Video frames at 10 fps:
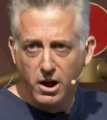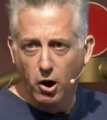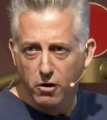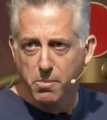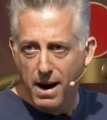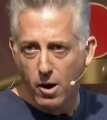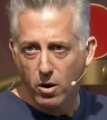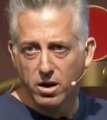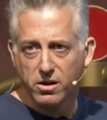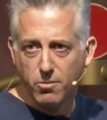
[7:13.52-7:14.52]
a lot of
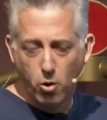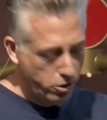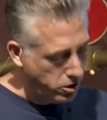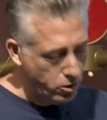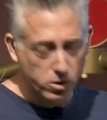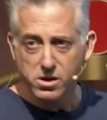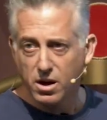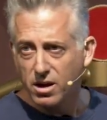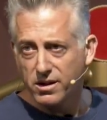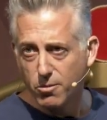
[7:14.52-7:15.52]
power. The more you use,
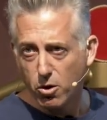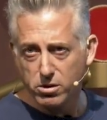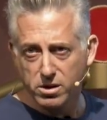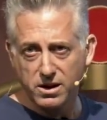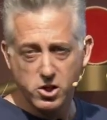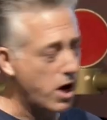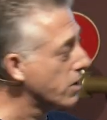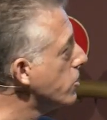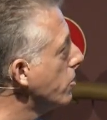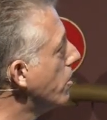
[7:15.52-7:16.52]
the more they
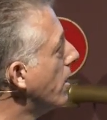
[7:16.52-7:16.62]
charge you.